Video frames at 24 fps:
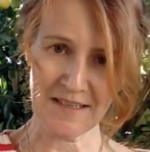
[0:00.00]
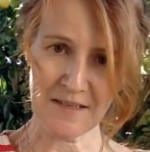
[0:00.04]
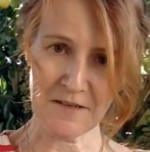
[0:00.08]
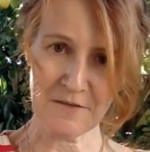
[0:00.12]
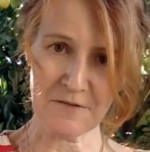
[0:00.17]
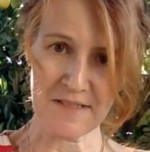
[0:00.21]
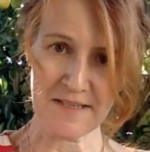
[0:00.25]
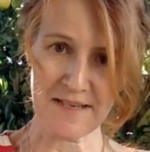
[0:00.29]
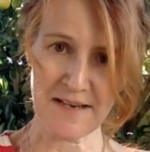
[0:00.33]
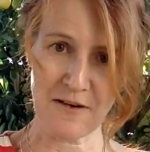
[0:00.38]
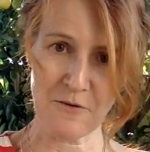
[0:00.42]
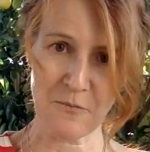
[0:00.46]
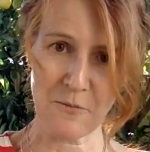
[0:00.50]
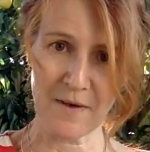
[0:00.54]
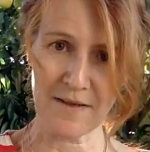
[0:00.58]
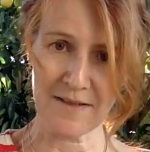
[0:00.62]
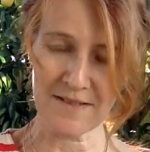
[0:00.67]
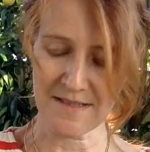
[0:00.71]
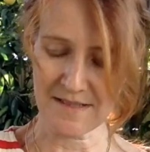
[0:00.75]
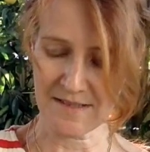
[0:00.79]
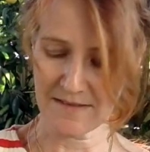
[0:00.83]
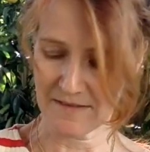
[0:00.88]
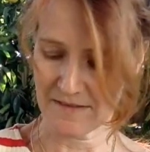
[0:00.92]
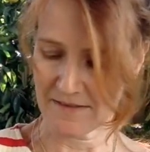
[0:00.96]
I was out
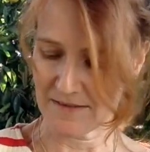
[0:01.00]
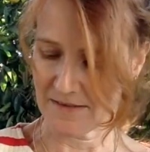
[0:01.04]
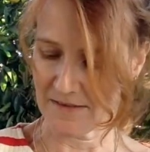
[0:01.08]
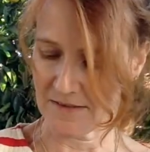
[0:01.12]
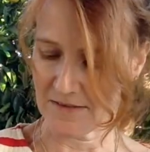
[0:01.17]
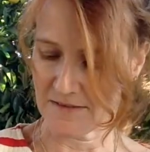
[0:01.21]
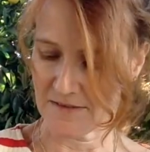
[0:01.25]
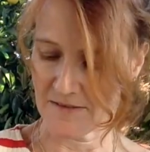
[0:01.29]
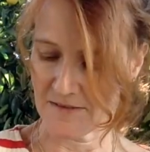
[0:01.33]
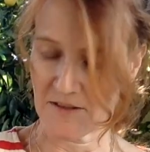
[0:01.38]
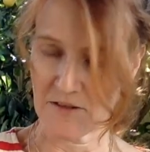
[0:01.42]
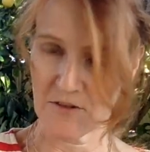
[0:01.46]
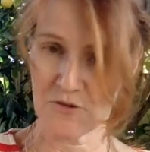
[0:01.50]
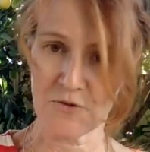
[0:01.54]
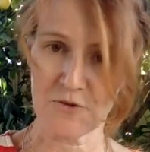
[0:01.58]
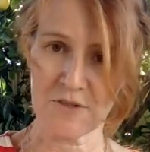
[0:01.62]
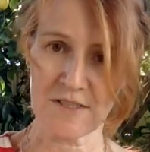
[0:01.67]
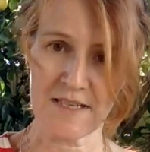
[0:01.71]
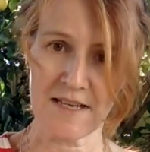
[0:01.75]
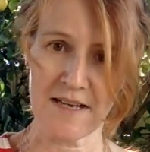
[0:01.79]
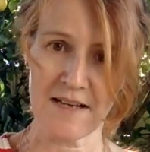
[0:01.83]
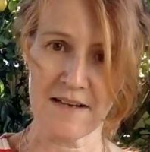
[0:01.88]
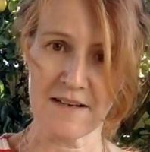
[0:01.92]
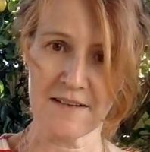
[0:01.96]
once and I looked
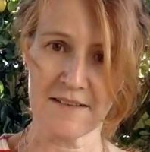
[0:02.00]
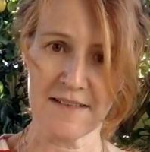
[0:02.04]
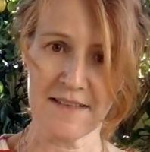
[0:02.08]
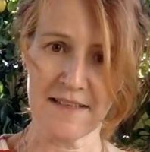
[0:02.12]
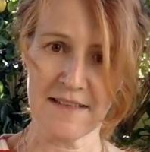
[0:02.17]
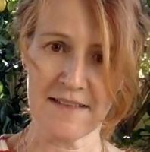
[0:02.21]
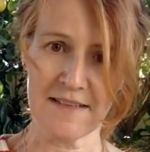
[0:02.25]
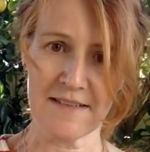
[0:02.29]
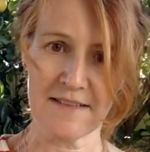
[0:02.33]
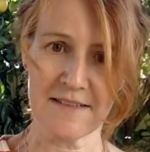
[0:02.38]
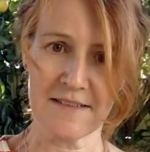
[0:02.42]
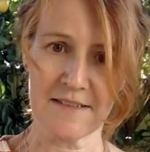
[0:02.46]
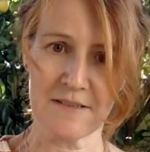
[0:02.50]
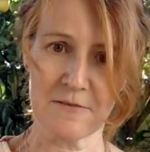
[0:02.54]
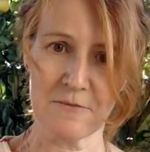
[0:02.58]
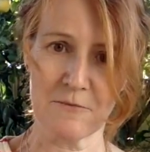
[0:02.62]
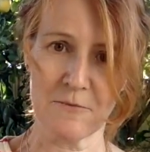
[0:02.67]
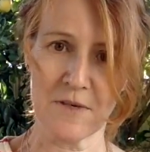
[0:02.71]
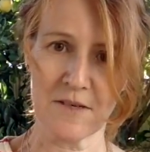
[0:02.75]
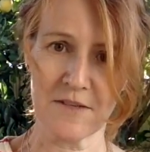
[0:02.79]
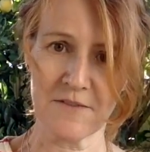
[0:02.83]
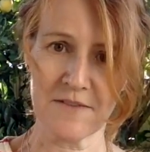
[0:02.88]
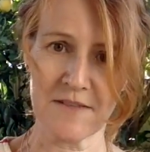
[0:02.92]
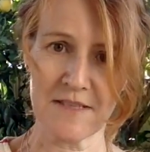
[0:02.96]
down and
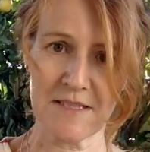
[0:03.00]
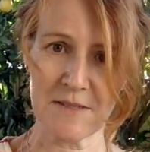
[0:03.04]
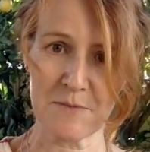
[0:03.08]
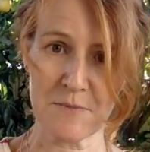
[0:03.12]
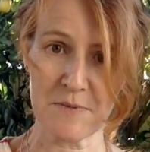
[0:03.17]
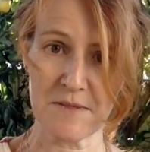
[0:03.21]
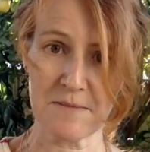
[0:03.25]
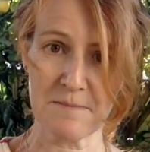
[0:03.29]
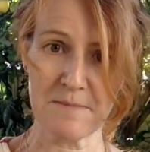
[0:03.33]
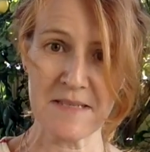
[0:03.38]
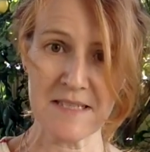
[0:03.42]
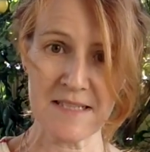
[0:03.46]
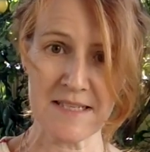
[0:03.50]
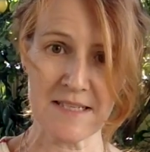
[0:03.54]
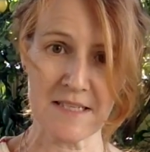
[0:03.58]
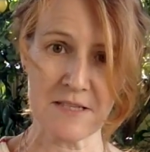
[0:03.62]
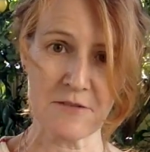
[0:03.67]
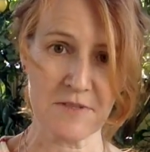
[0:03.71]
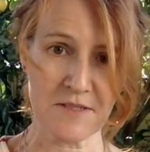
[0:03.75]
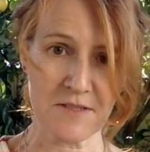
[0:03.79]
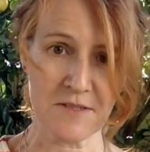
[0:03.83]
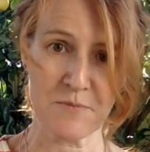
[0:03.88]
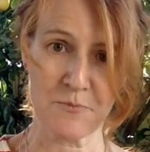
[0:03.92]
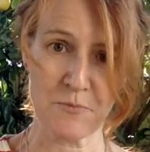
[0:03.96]
one of these was missing.
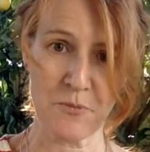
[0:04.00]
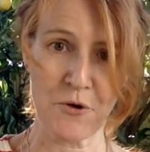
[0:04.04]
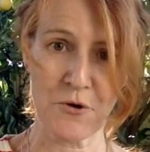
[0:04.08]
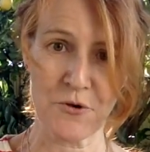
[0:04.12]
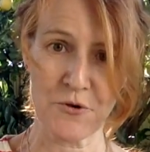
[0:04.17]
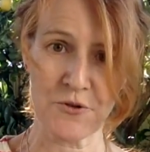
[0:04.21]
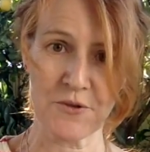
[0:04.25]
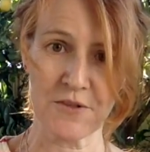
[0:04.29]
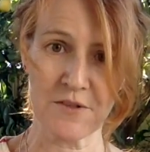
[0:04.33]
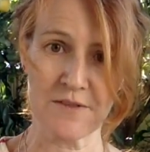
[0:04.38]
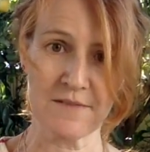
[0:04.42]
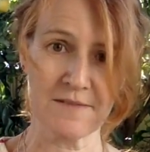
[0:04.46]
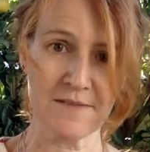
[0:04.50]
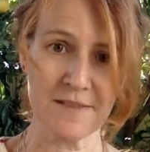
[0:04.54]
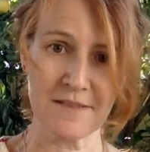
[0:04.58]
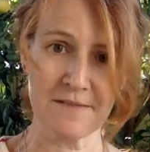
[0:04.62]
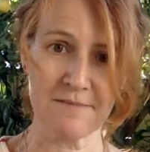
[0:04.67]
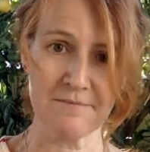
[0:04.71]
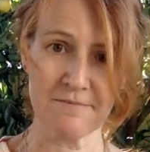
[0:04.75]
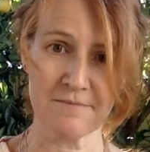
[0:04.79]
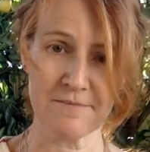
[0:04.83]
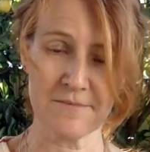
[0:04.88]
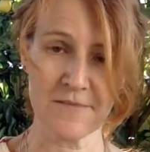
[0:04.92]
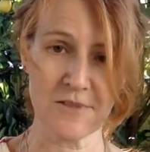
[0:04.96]
It was just broken
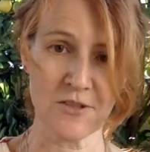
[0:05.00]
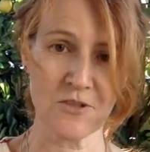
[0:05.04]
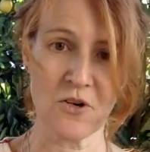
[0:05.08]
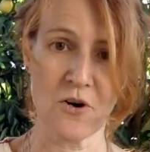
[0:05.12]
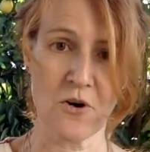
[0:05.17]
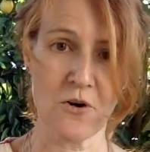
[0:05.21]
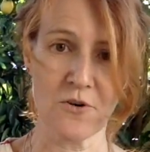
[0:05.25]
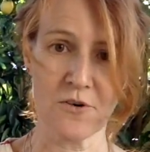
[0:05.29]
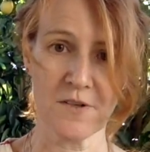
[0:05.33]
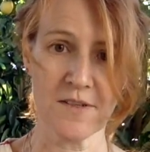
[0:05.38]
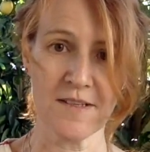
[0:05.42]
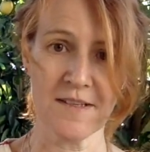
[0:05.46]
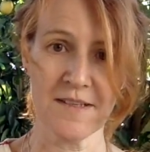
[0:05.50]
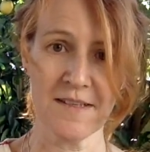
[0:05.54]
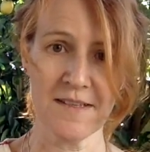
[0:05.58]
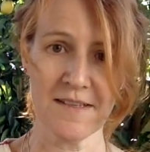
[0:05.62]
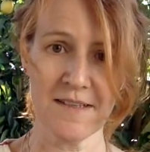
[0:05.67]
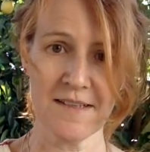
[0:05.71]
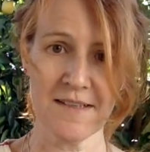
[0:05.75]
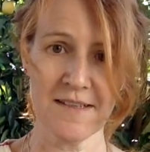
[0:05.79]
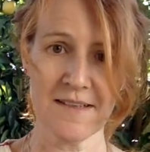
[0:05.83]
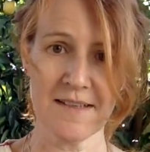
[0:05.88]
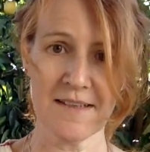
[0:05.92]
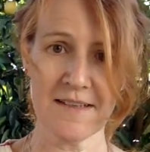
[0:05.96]
and gone,
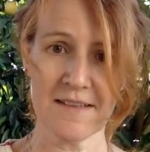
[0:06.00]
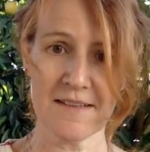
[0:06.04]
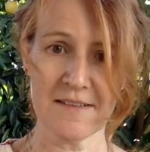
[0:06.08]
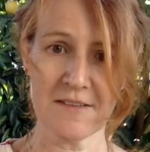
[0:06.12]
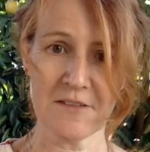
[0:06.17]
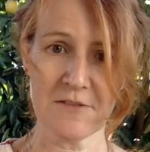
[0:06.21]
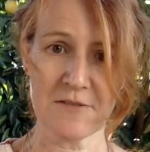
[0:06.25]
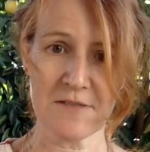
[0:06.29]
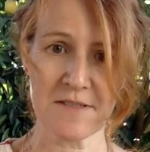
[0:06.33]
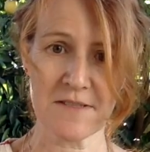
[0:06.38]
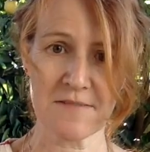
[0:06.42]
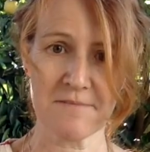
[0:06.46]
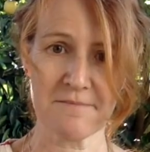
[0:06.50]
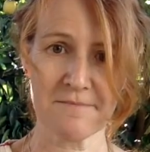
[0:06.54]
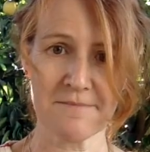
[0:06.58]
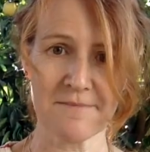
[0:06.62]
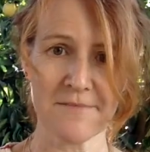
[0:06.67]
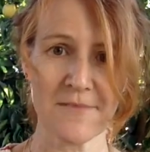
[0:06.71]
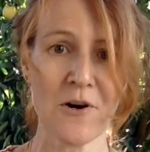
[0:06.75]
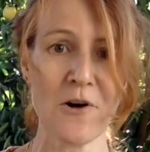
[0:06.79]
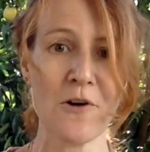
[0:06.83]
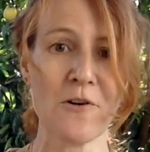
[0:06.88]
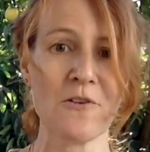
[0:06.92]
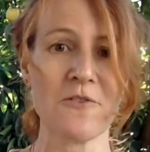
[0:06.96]
and I was
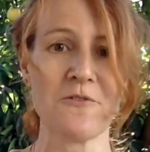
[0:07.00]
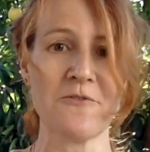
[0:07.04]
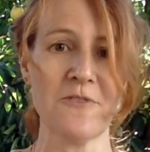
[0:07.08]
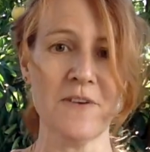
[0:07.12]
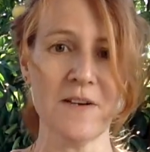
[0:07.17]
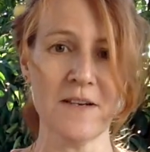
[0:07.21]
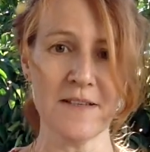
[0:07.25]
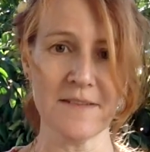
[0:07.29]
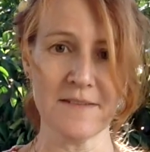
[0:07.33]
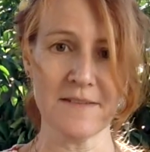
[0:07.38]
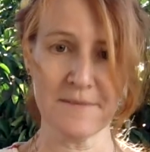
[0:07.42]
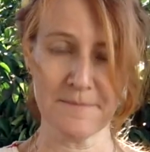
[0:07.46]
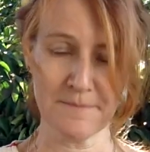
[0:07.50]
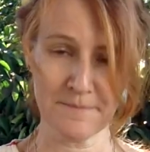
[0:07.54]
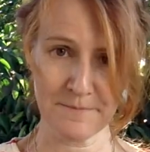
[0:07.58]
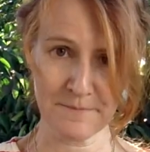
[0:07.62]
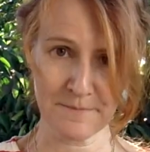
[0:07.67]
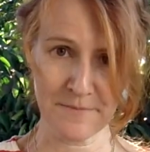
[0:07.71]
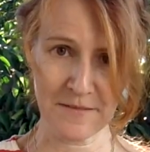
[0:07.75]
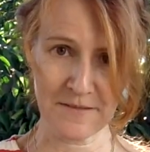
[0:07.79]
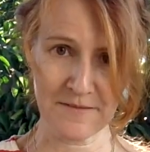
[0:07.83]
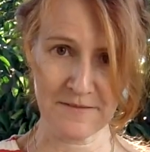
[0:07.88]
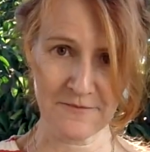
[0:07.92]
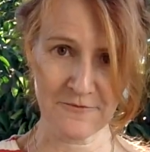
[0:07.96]
horrified,
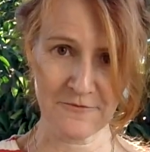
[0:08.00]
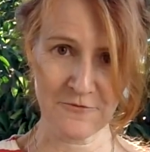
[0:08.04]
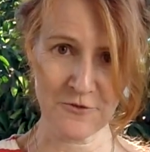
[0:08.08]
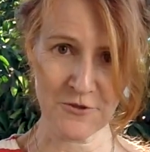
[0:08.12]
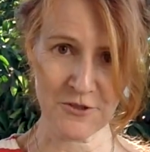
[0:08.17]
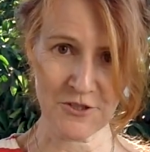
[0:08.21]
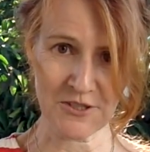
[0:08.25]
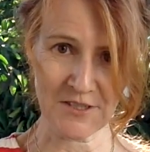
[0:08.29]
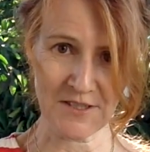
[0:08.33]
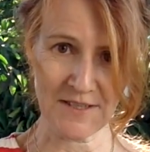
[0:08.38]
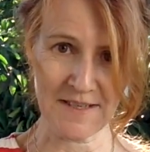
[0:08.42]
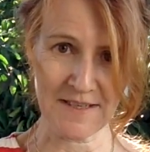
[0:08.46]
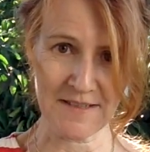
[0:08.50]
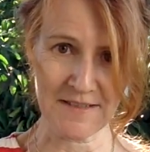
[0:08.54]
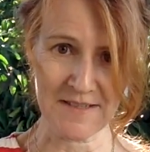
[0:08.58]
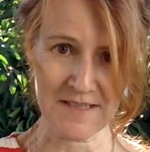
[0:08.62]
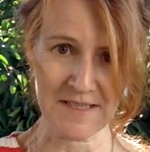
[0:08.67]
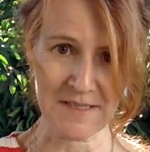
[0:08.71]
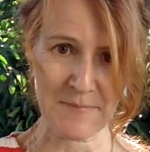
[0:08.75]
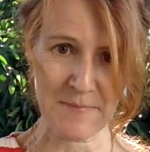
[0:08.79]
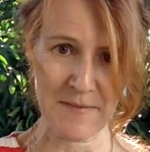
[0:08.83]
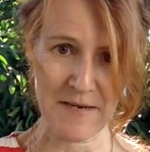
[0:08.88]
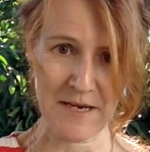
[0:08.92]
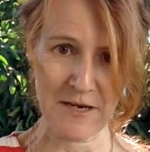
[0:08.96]
but fortunately I had a
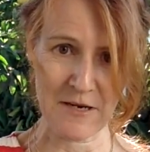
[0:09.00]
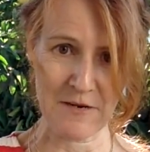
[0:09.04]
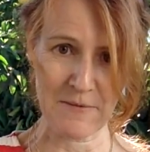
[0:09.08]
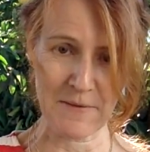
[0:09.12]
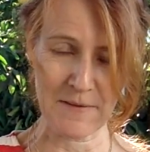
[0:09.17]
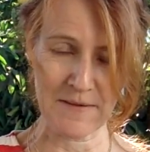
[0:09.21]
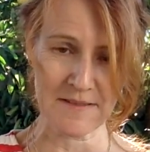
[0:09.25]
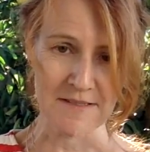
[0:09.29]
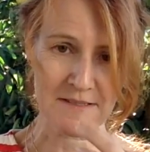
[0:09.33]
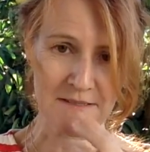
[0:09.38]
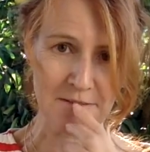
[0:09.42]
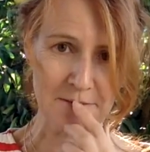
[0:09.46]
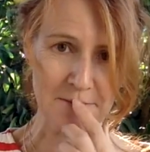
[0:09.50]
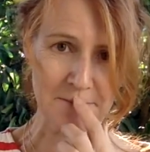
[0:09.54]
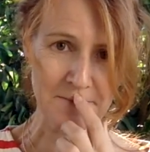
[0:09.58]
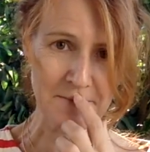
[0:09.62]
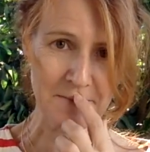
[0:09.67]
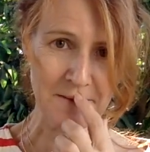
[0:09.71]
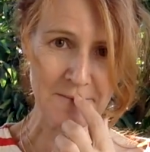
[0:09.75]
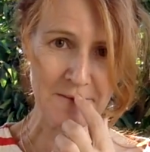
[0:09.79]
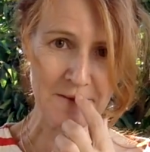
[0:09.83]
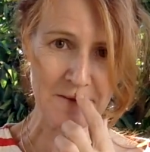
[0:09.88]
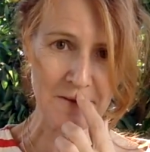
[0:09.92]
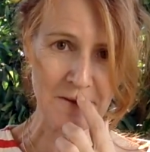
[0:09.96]
spare one, so
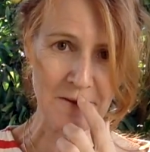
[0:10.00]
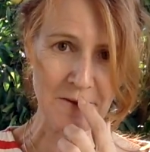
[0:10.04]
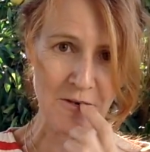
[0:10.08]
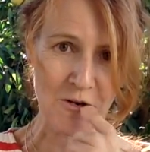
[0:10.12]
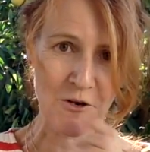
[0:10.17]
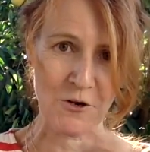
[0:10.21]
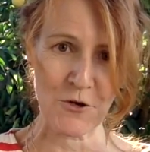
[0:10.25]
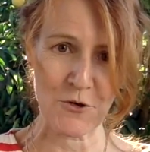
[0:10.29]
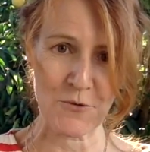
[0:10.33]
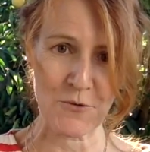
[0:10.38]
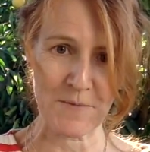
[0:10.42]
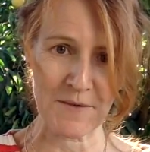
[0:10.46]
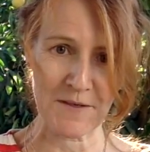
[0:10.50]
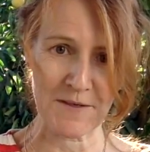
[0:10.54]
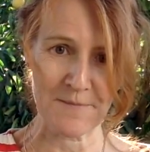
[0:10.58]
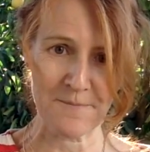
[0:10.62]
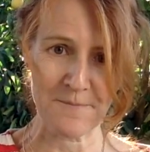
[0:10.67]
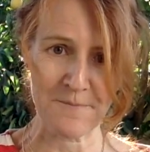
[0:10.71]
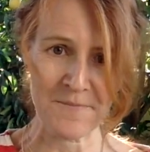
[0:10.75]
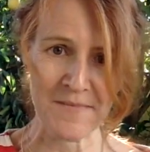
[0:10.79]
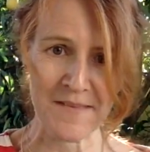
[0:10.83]
when I got home I